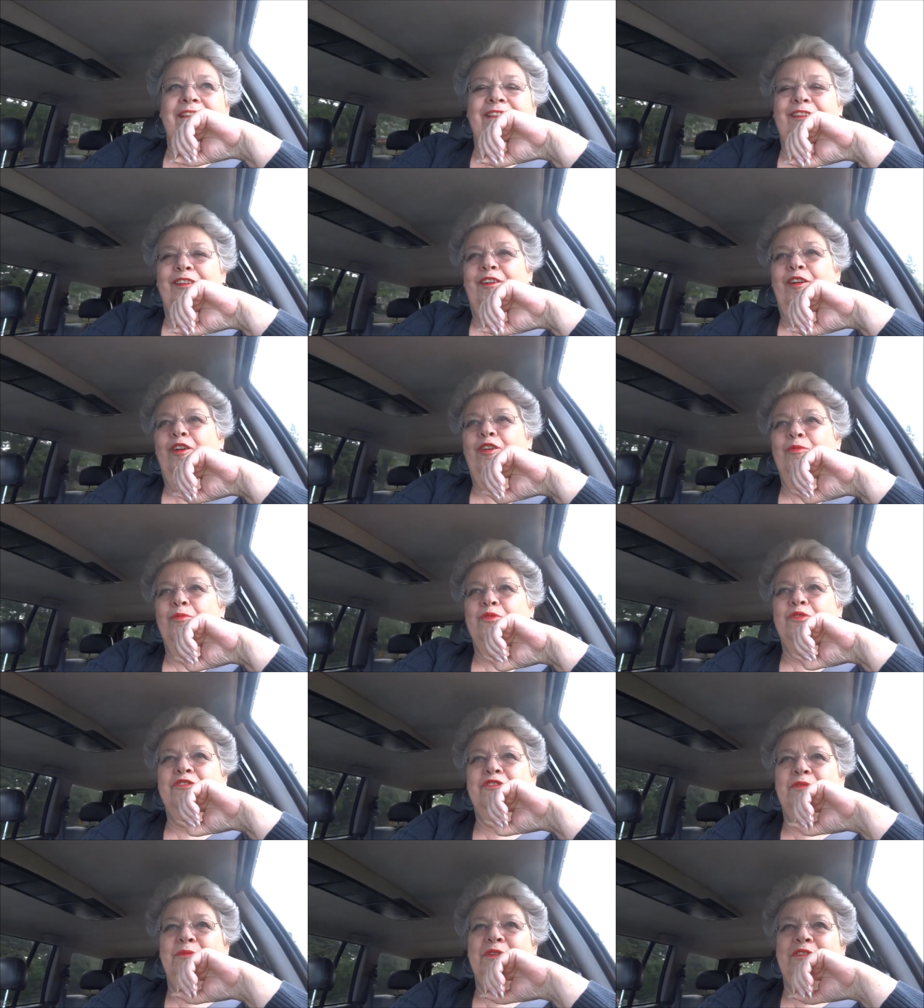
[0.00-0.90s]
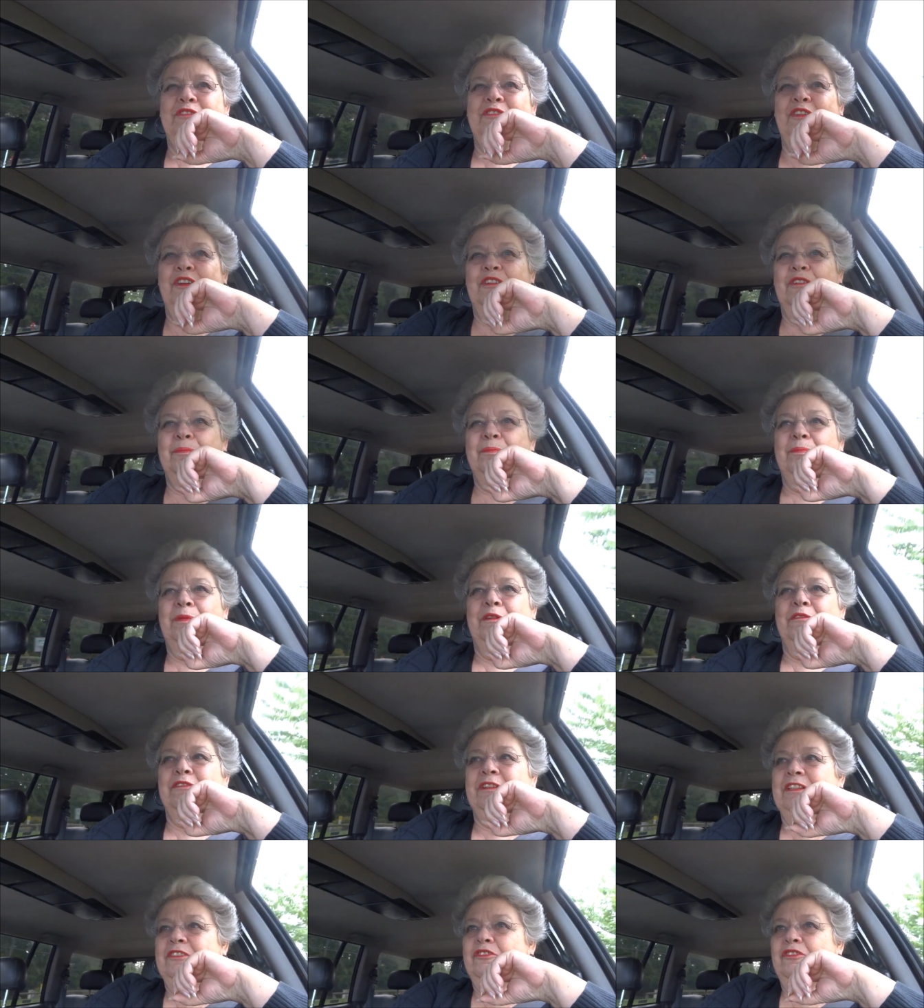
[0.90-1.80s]
You know, hot water was not a
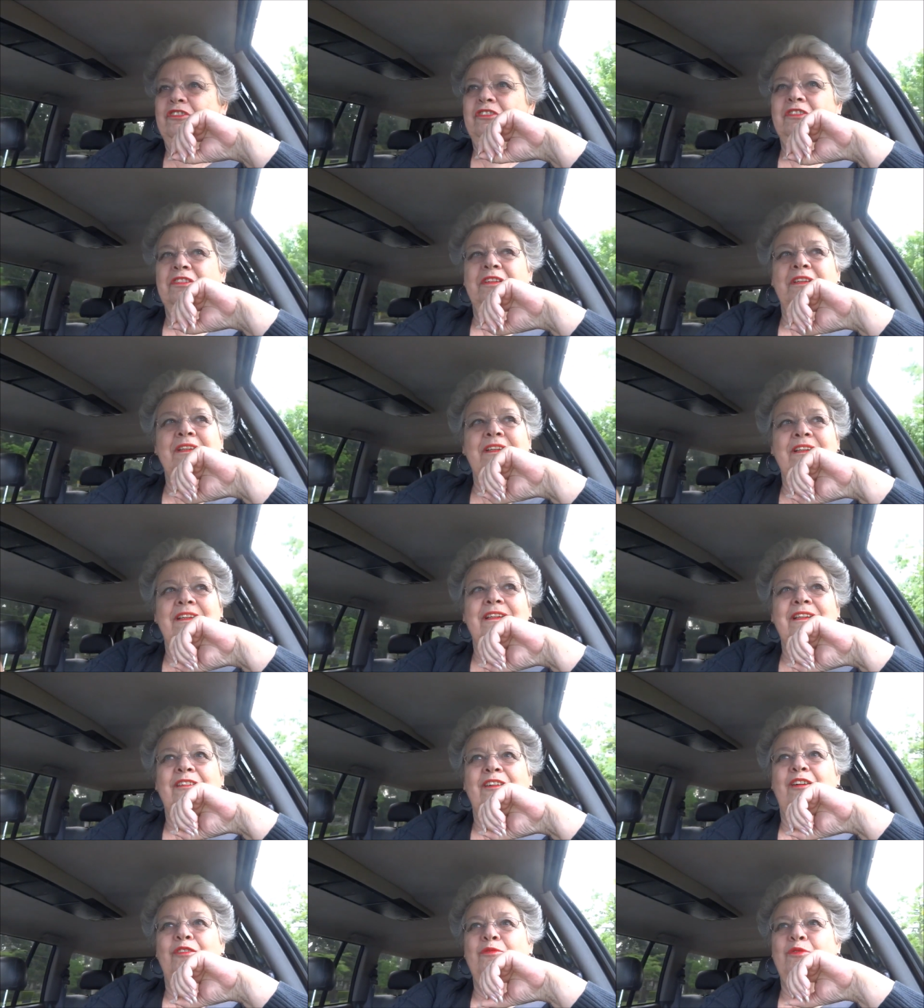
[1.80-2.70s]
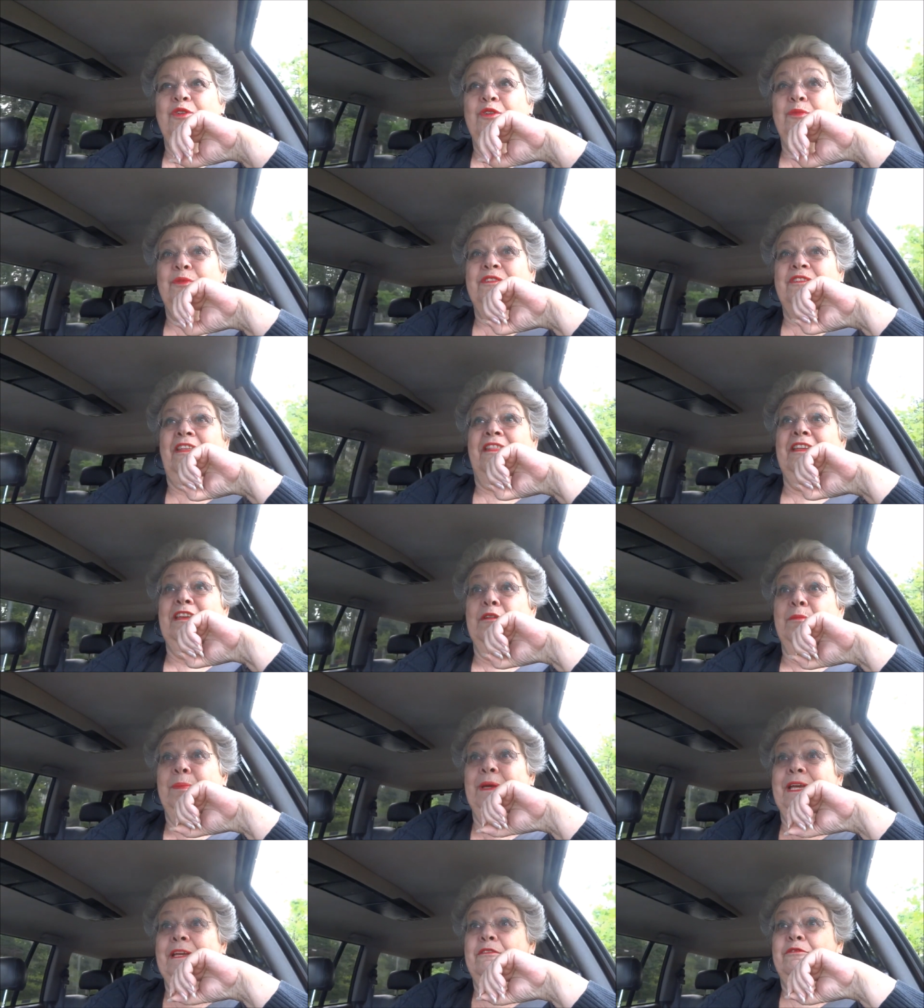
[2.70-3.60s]
privilege. Hot water was something
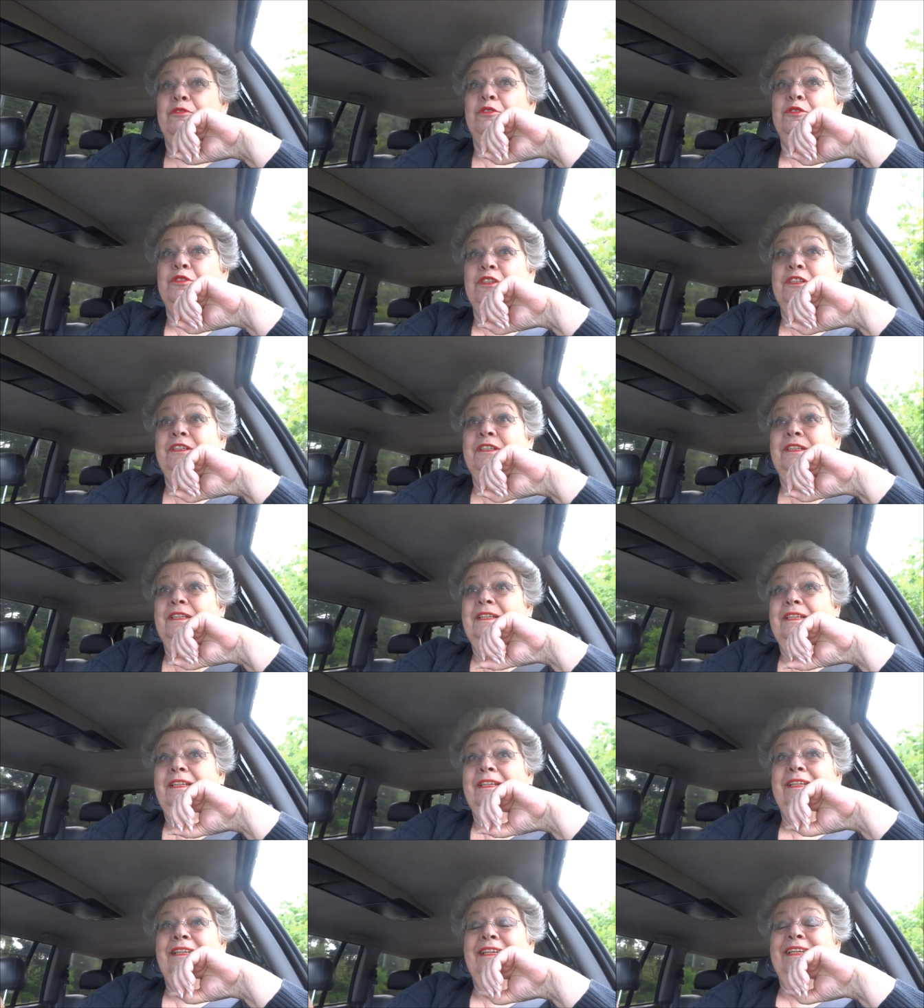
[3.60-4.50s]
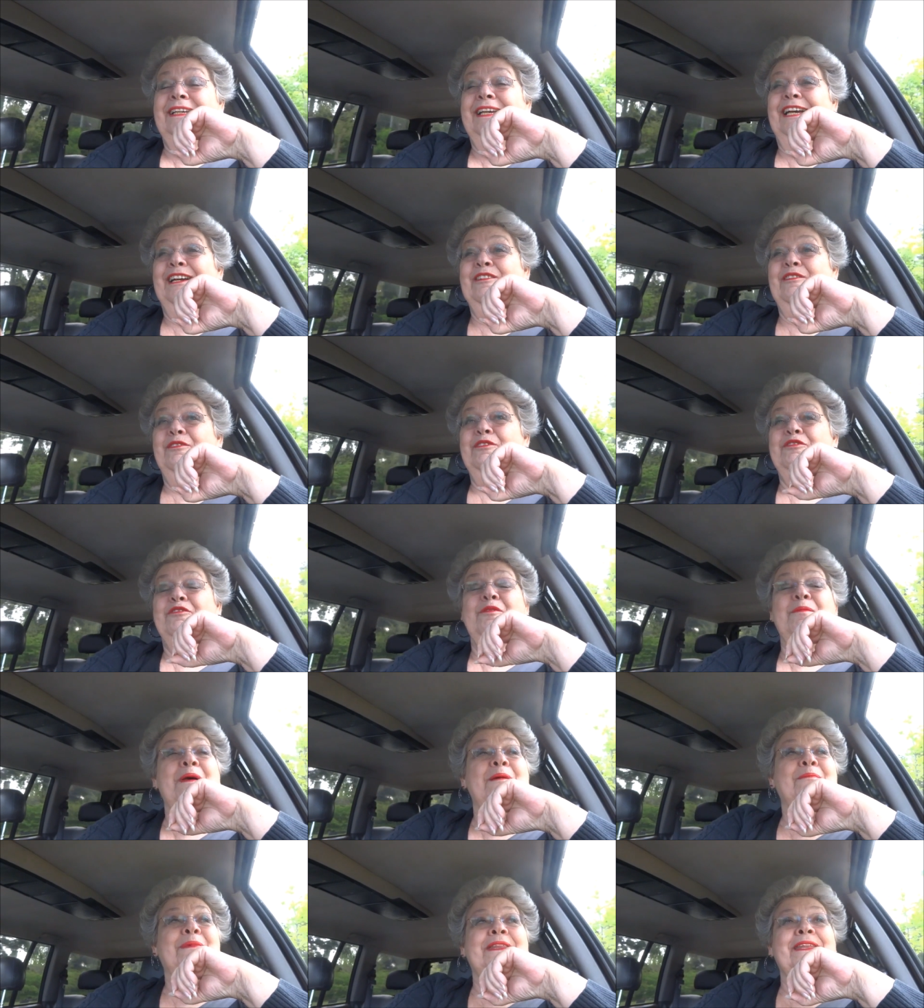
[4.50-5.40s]
you paid for. I can always
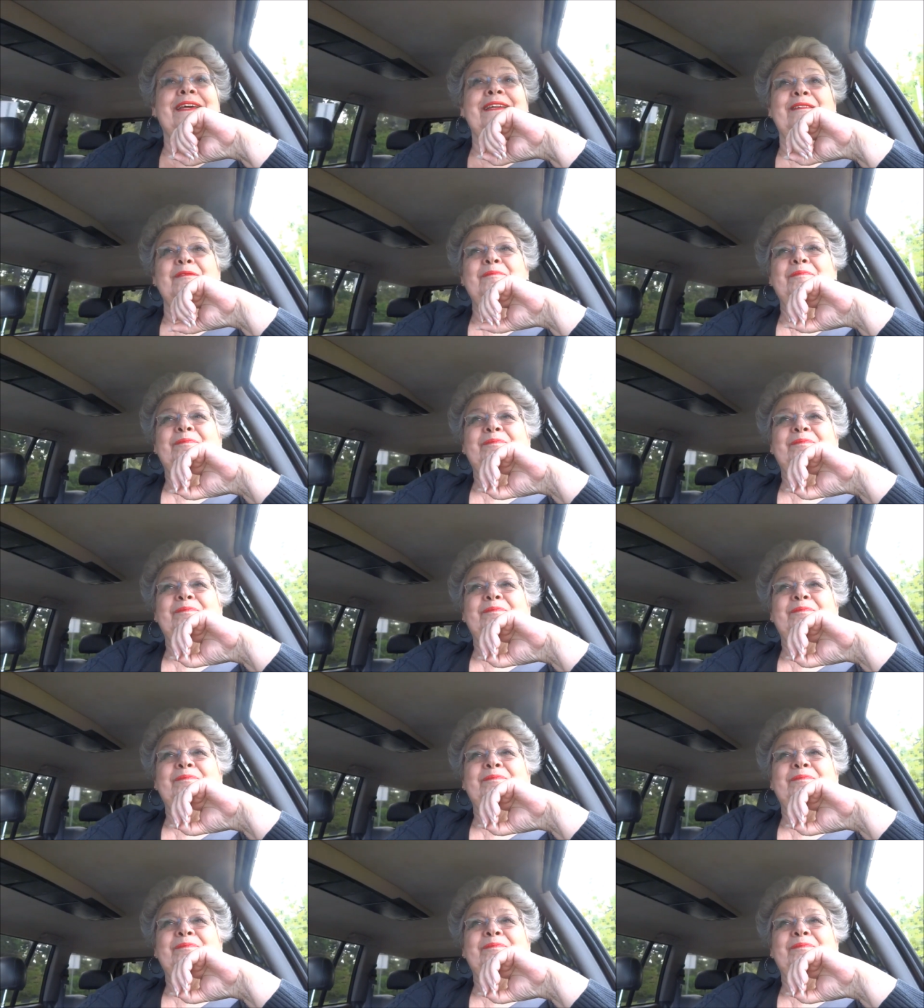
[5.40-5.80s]
remember that.